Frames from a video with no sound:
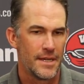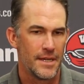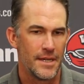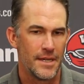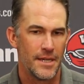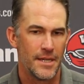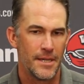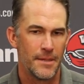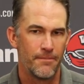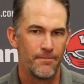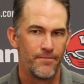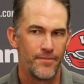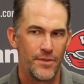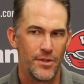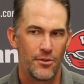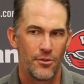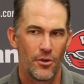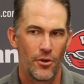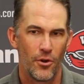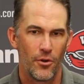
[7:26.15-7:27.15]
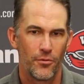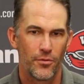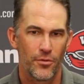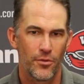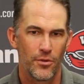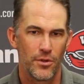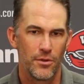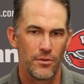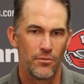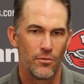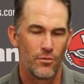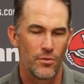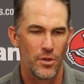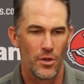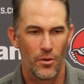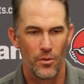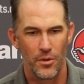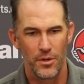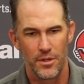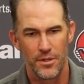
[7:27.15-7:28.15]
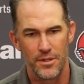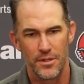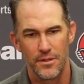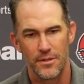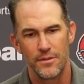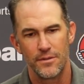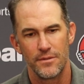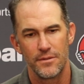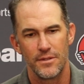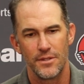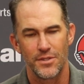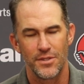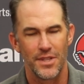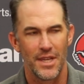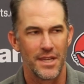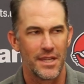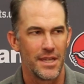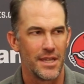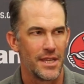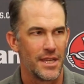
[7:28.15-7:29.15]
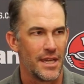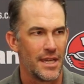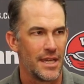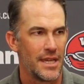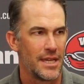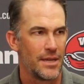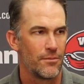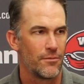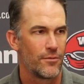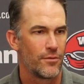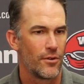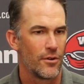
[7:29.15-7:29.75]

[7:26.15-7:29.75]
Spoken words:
You know, hopefully going into the second game,